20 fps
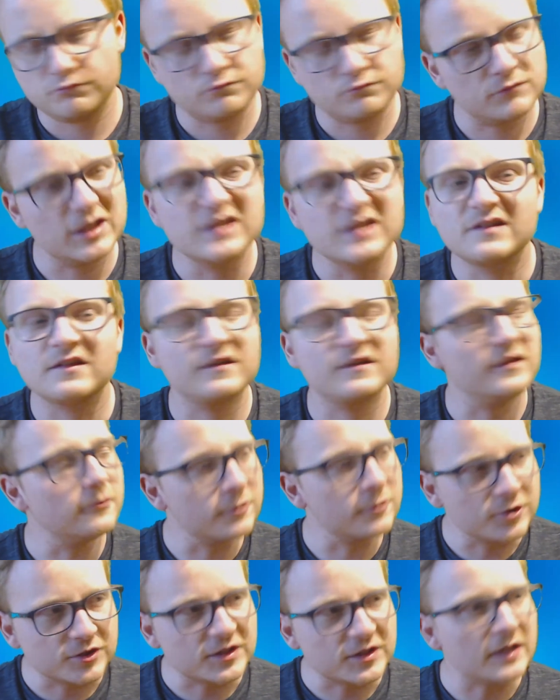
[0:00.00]

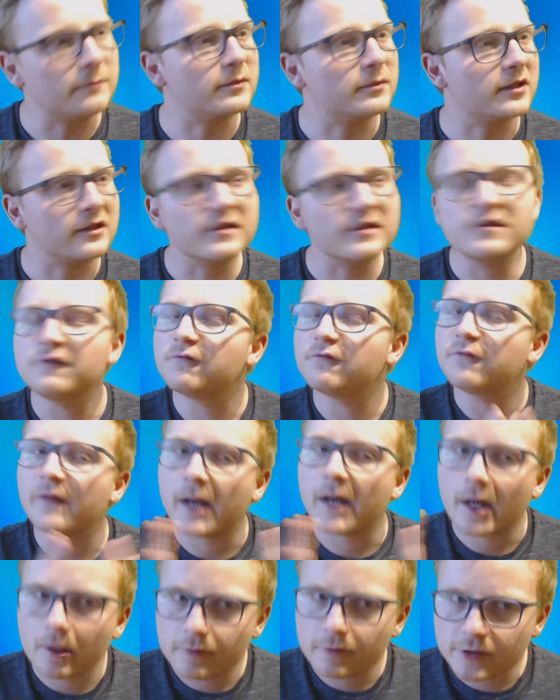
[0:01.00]
stereotypical. It's
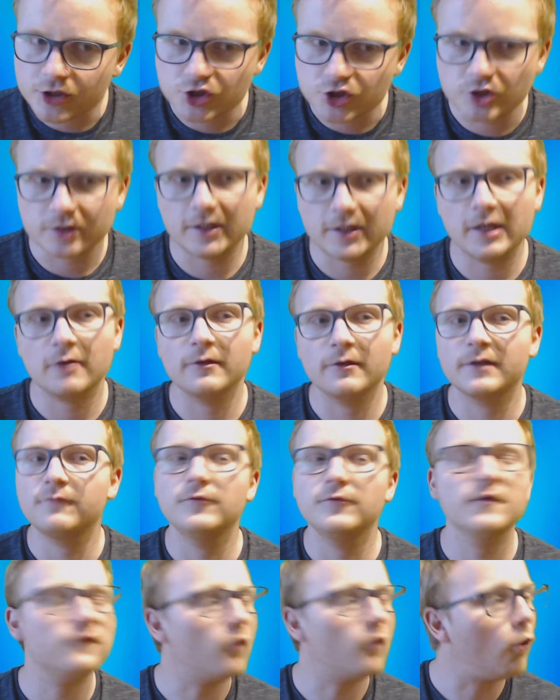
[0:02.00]
very generic. We
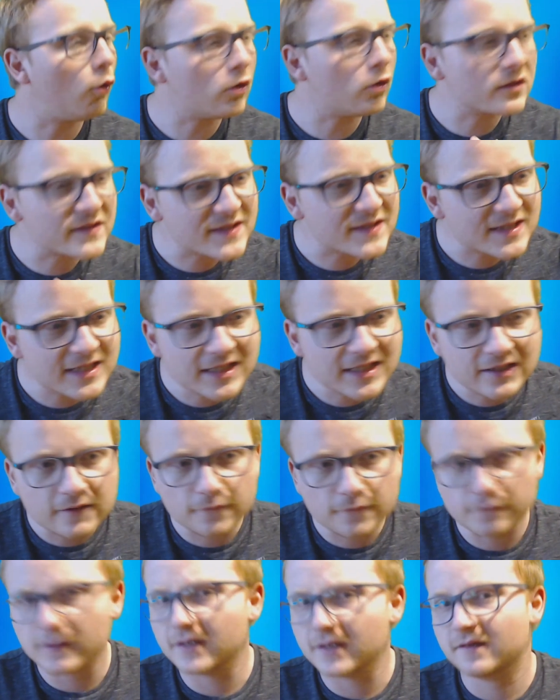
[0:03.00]
have all seen the
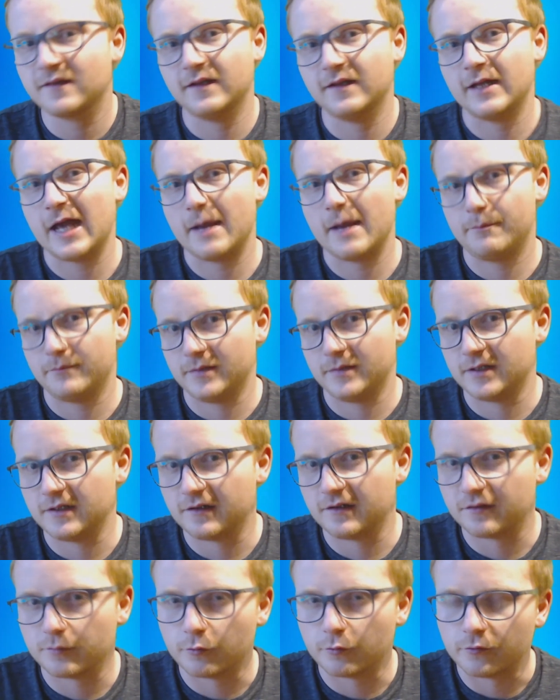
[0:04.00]
things that happen in
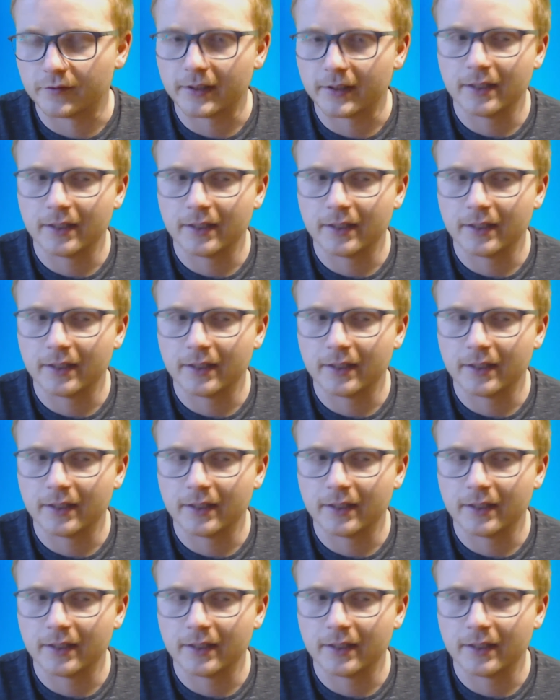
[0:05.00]
this movie.